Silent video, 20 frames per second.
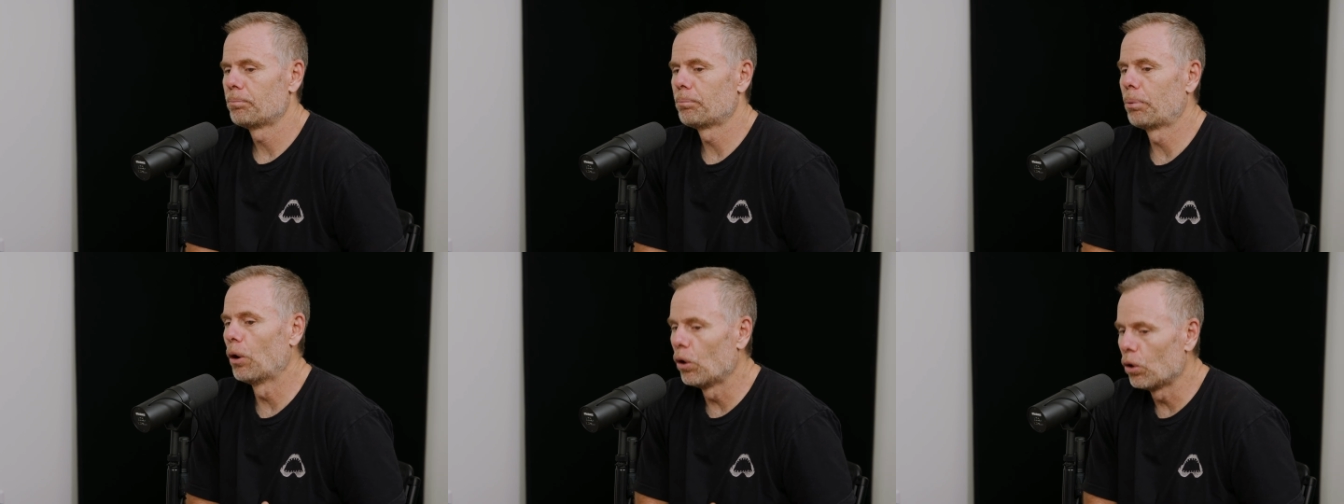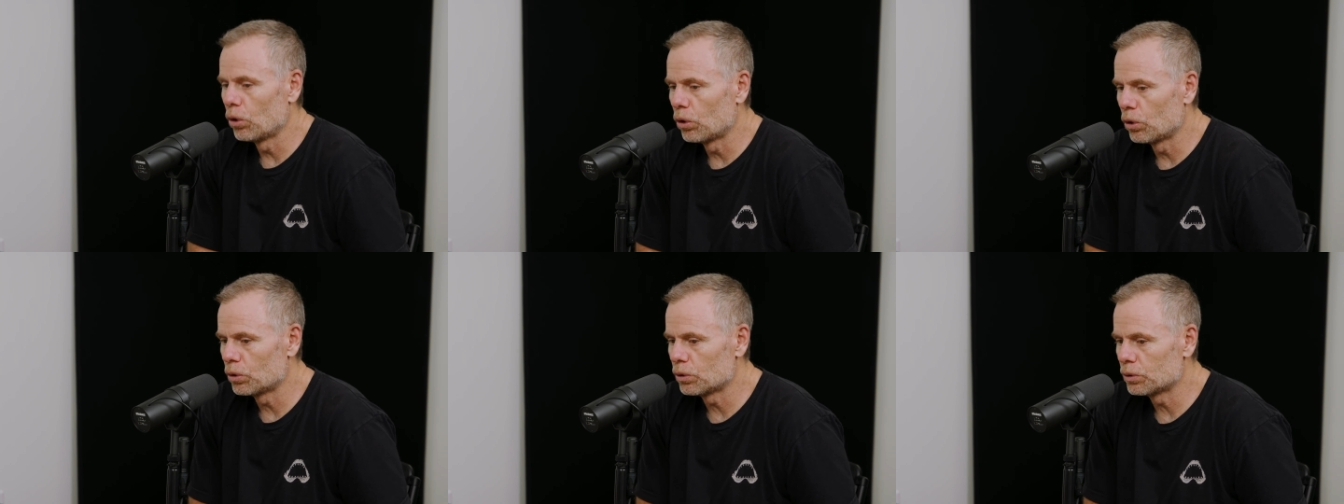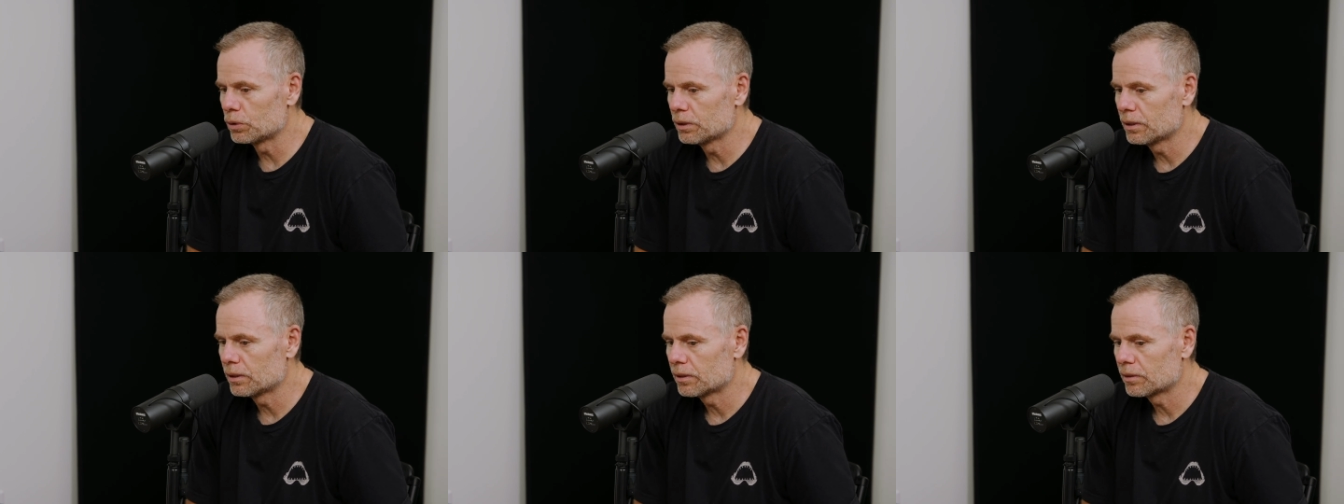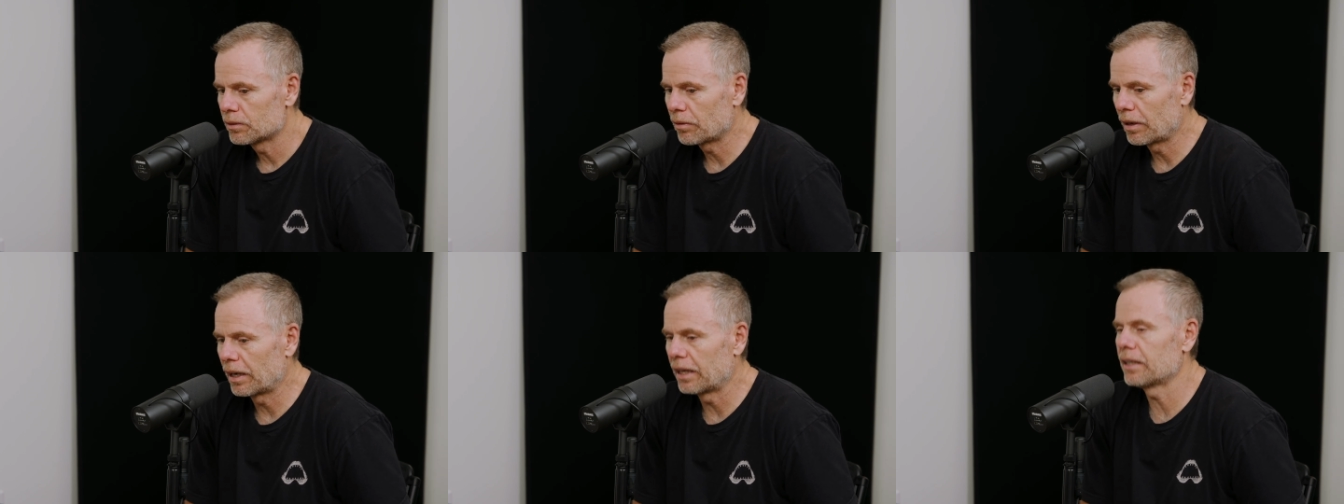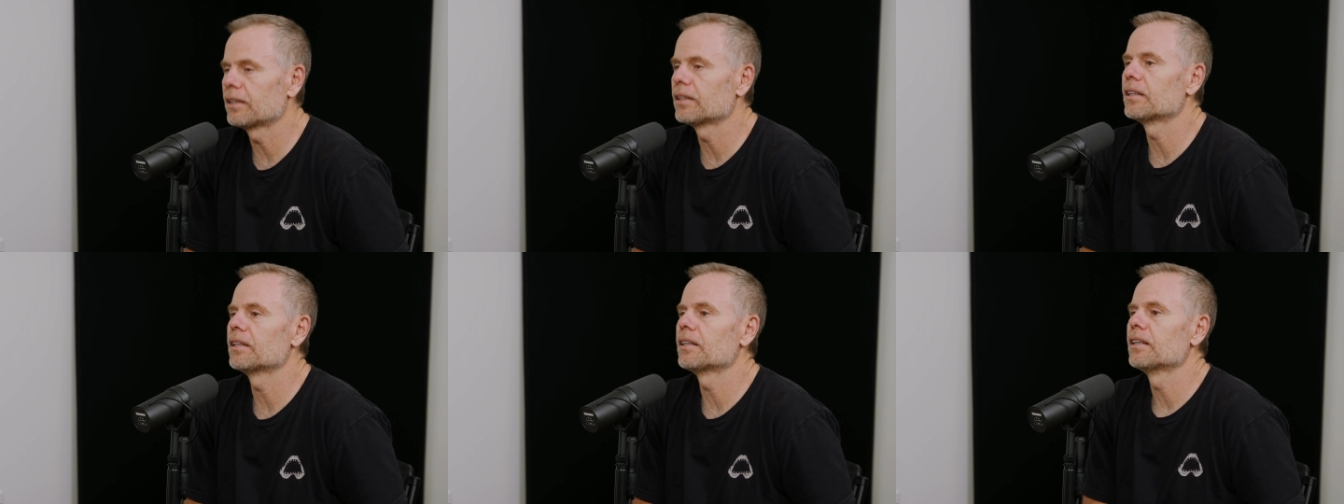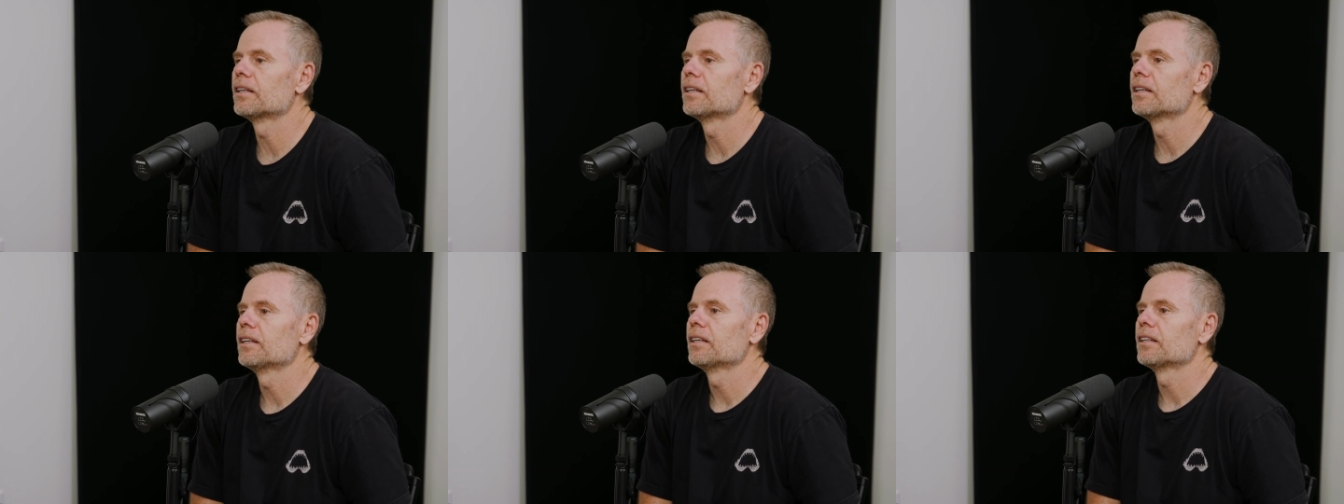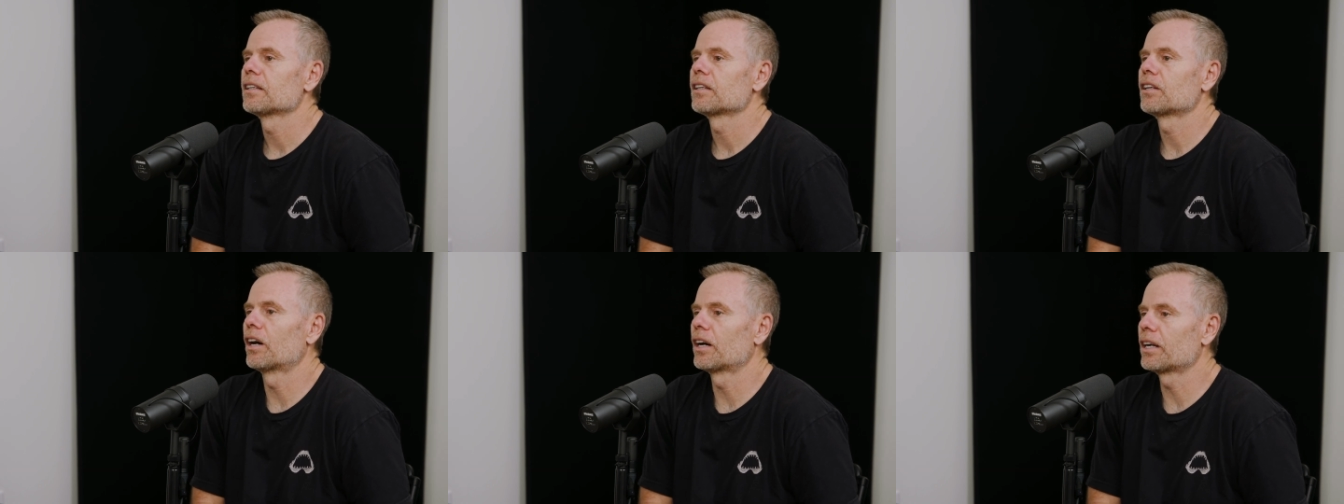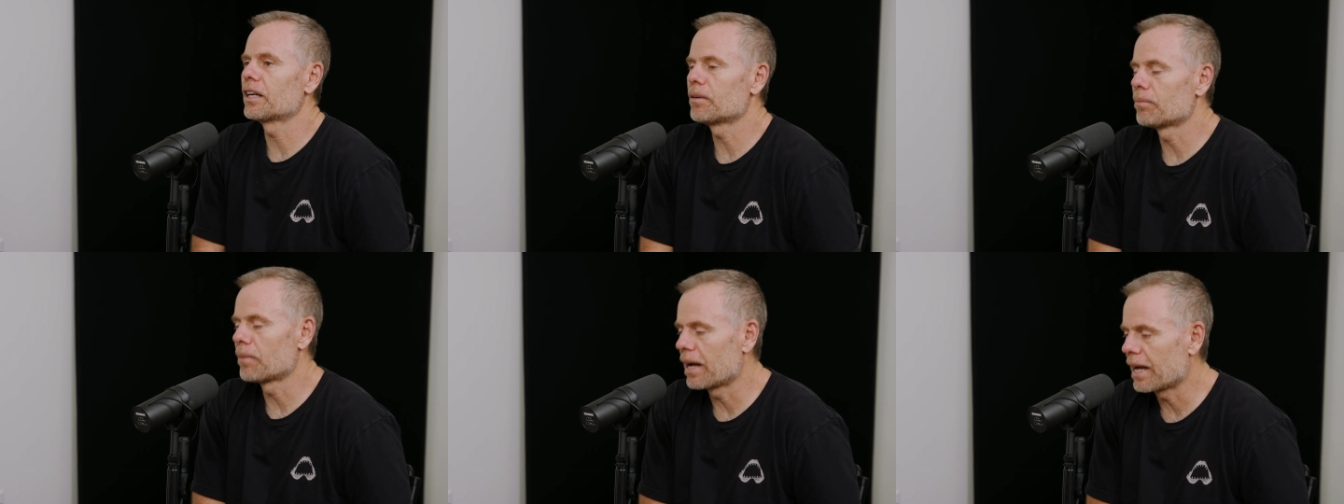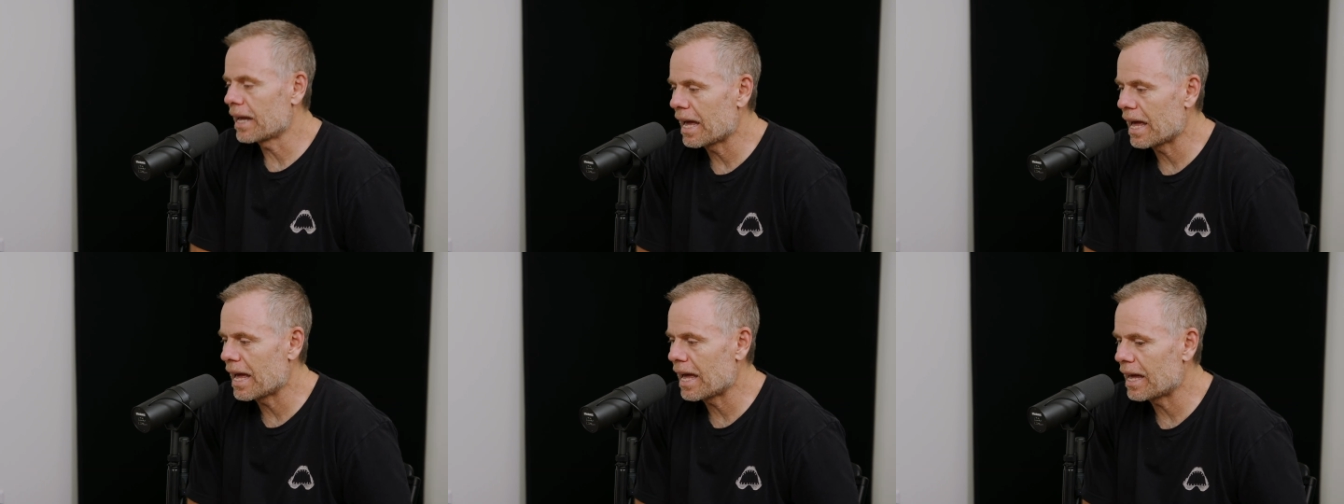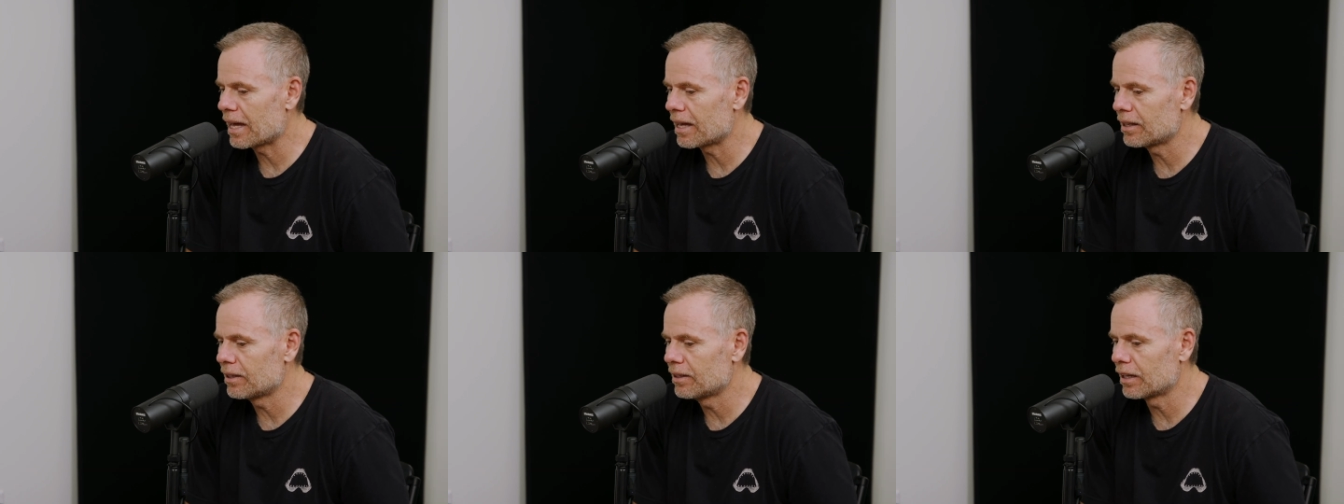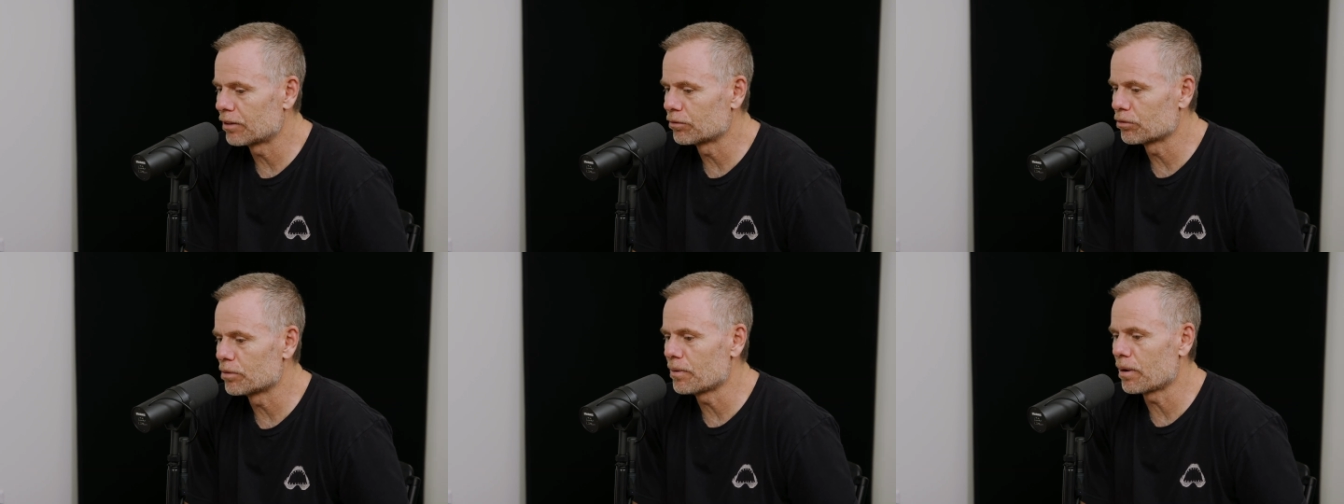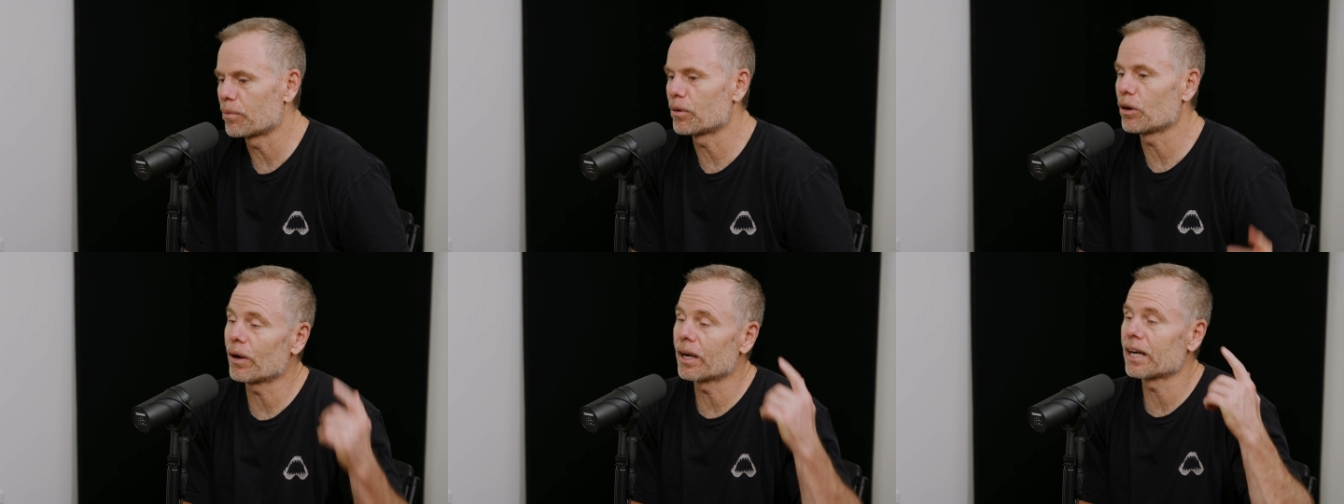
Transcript: pulled, right? Gun at my head and remembered,